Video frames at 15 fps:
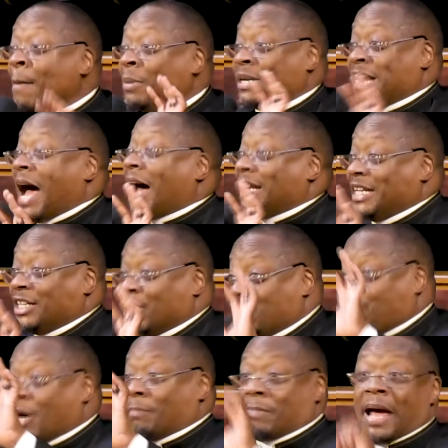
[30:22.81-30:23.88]
But now I need to
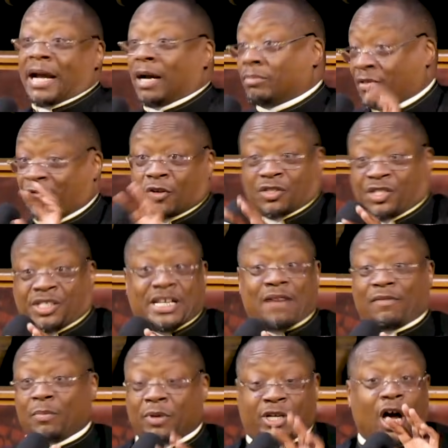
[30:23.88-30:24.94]
jump back up to verse
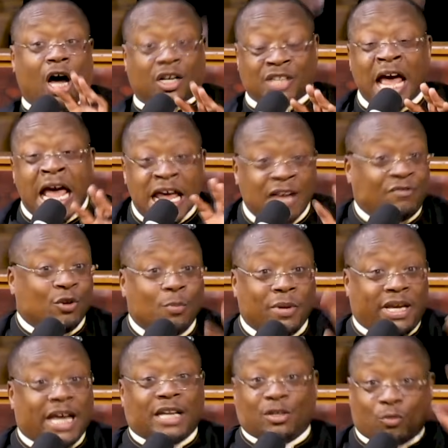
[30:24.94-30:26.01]
7, because if you
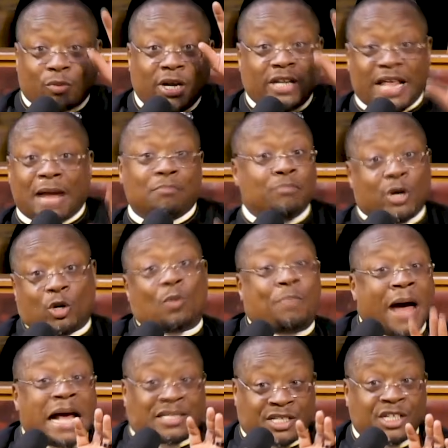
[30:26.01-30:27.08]
begin to read that middle
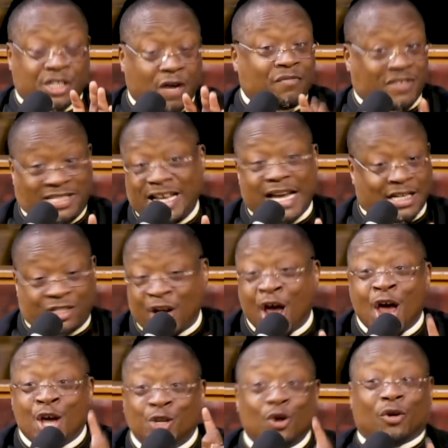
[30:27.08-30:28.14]
passage of the text,
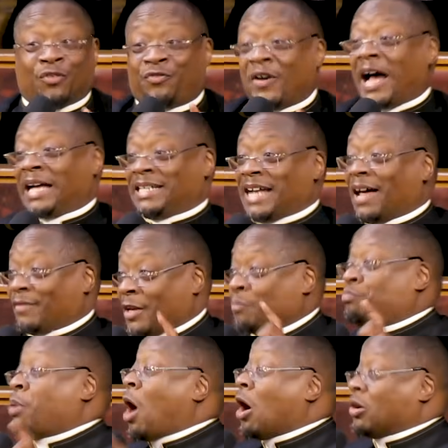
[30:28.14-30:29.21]
you'll find out
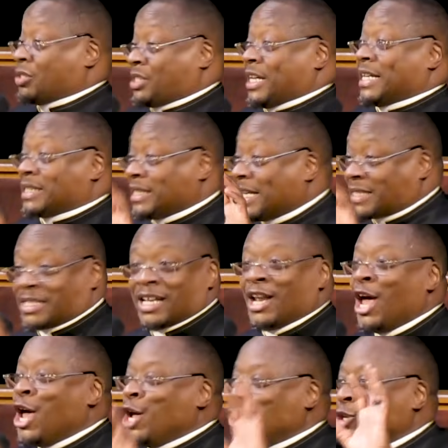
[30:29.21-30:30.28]
that Paul says,
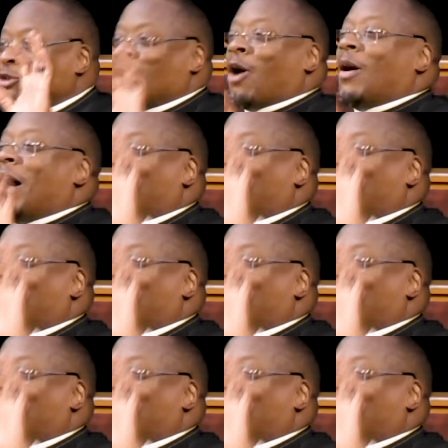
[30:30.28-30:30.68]
listen, you